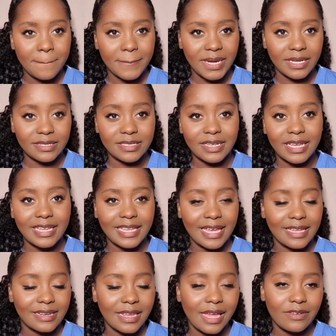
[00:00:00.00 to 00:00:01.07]
But
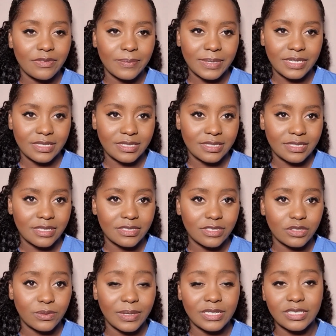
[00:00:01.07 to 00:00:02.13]
again, everybody's
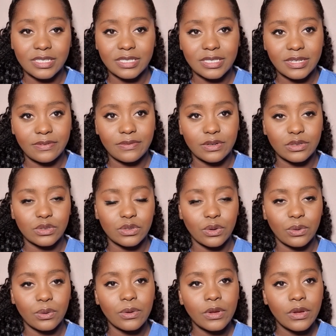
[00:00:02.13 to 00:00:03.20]
situation is different,
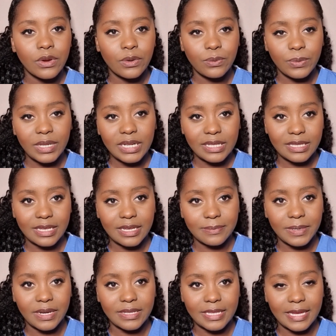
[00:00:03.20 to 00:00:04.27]
so really think
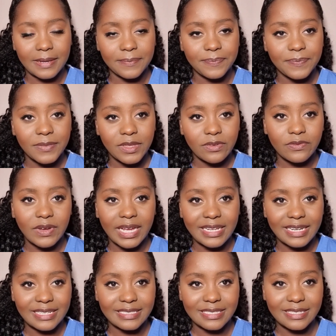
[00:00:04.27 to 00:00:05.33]
about that.
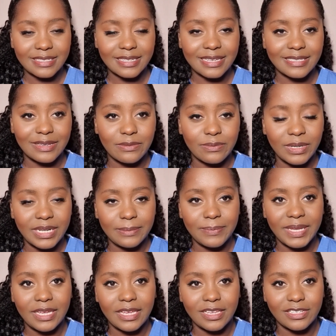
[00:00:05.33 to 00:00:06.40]
Finances is a really
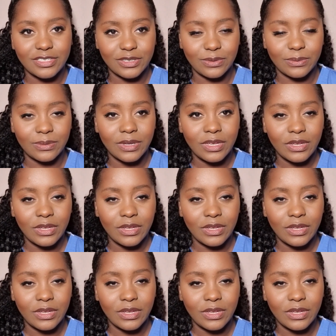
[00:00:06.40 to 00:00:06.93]
big issue.